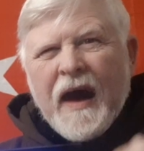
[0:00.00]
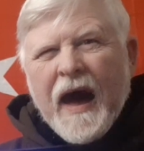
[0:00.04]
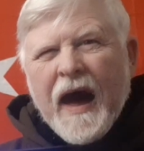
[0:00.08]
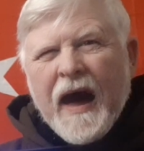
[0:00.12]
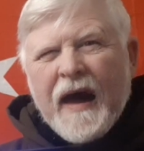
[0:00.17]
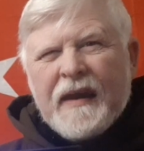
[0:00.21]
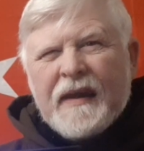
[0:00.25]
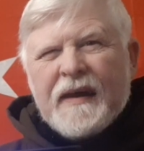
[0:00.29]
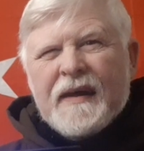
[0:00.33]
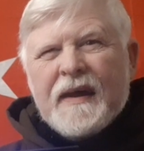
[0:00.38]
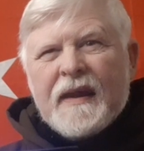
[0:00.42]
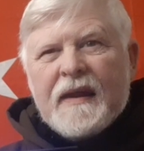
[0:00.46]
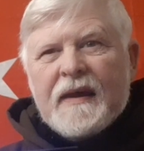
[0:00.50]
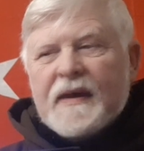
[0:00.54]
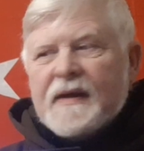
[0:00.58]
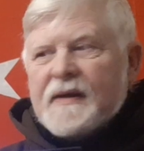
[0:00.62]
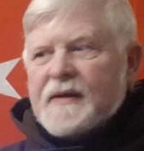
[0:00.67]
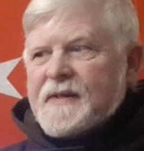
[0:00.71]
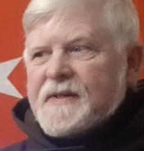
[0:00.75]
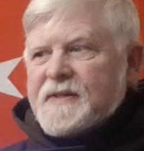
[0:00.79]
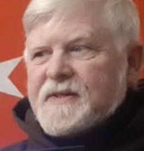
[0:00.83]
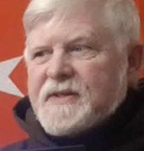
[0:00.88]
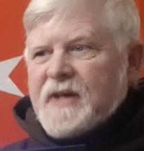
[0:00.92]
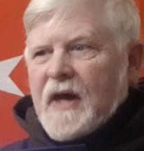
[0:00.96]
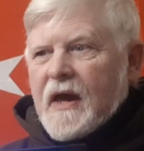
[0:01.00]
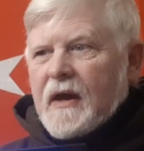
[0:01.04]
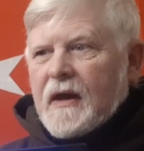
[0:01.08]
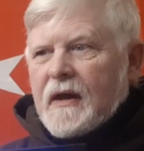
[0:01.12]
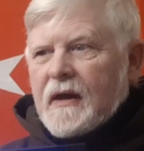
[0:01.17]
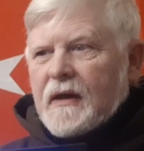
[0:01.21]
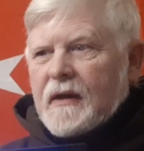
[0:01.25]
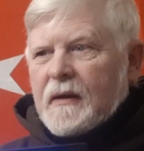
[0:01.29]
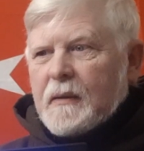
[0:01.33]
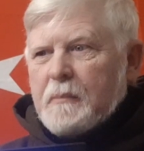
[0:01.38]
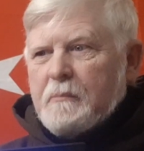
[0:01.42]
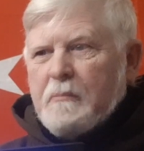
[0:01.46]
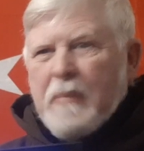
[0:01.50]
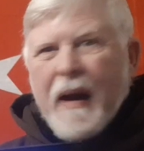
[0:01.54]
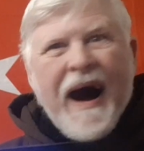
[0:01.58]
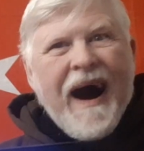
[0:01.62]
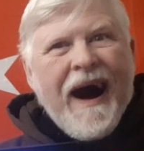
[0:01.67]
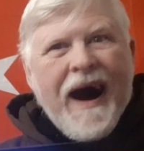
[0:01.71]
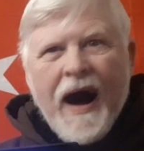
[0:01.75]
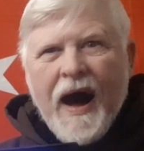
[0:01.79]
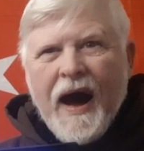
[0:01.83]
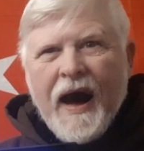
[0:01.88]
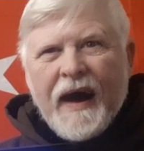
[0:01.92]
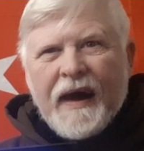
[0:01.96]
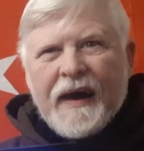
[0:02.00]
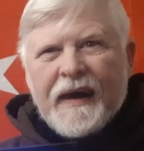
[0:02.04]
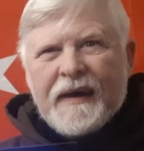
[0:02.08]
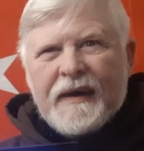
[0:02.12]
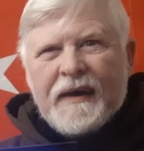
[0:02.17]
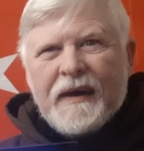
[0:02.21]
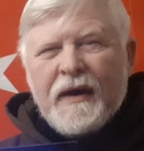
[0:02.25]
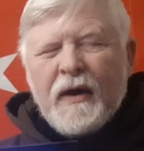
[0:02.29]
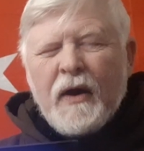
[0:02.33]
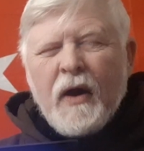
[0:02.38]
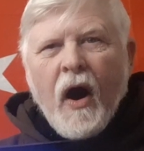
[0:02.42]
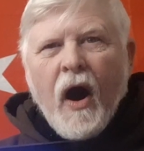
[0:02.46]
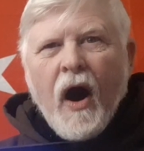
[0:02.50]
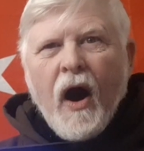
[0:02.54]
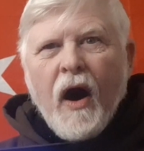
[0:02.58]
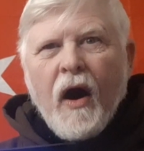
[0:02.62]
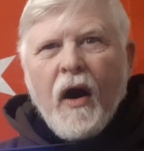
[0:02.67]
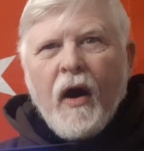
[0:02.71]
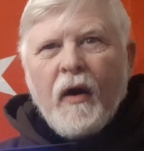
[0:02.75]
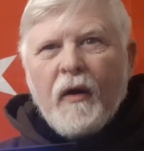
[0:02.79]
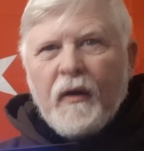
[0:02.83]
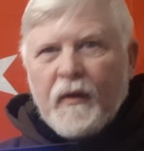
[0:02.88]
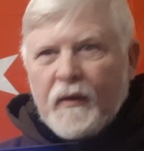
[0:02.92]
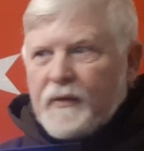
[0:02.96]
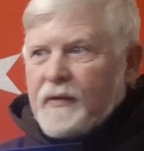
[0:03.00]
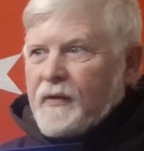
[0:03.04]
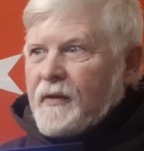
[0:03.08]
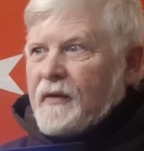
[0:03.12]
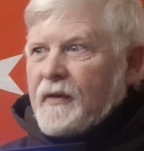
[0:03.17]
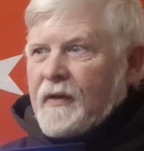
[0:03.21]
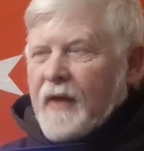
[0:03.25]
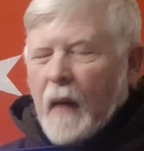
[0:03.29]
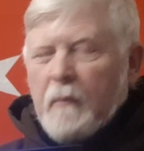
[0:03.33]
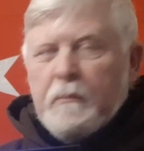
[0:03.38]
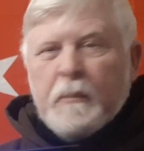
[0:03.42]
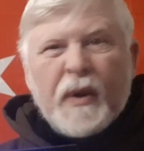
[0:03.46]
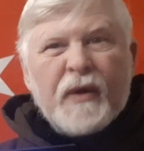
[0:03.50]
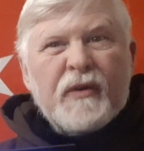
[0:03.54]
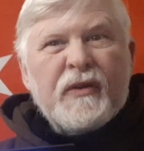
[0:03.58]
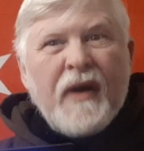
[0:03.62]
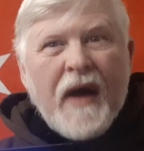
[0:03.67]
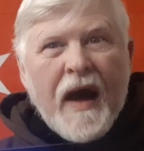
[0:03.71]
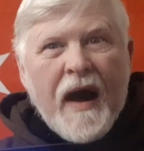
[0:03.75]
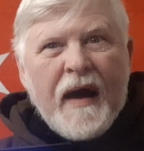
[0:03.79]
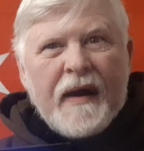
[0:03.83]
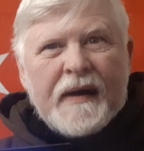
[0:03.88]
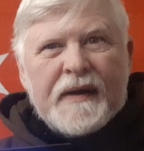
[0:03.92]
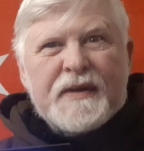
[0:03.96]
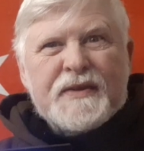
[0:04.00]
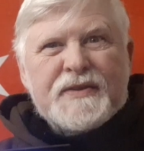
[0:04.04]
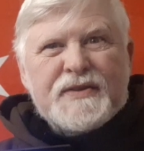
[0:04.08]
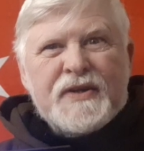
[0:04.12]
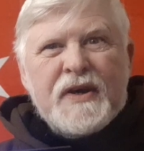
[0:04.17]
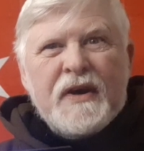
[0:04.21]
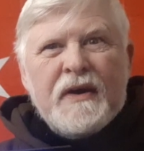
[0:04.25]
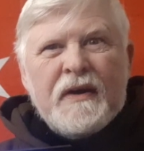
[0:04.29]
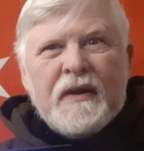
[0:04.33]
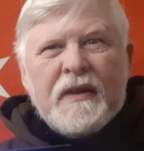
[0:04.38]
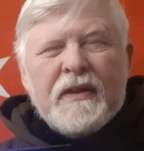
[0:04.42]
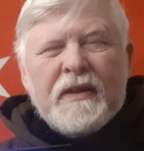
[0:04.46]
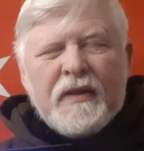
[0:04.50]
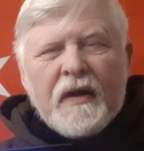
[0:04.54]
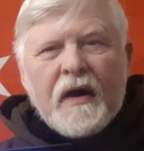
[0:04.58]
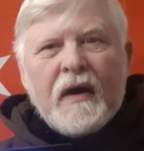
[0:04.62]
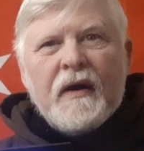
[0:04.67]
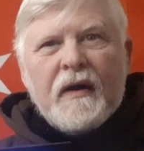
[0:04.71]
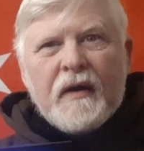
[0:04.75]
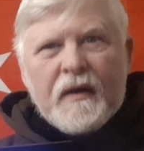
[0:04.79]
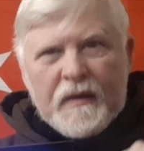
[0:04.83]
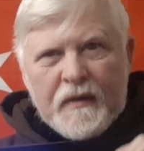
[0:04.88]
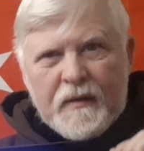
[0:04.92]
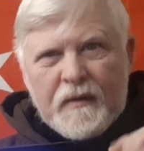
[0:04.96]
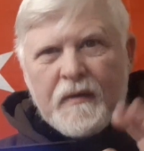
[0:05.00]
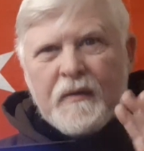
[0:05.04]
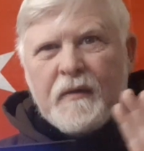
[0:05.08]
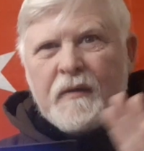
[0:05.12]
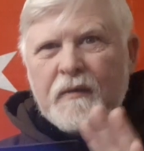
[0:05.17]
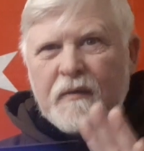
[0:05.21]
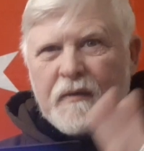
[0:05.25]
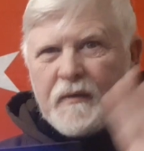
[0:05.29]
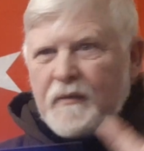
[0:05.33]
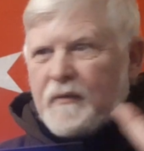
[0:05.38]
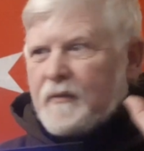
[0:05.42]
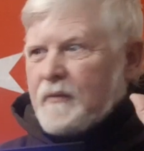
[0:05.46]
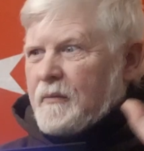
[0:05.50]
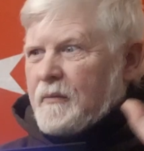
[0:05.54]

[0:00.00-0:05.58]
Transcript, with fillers: And it is a pie uh, that protects the uh,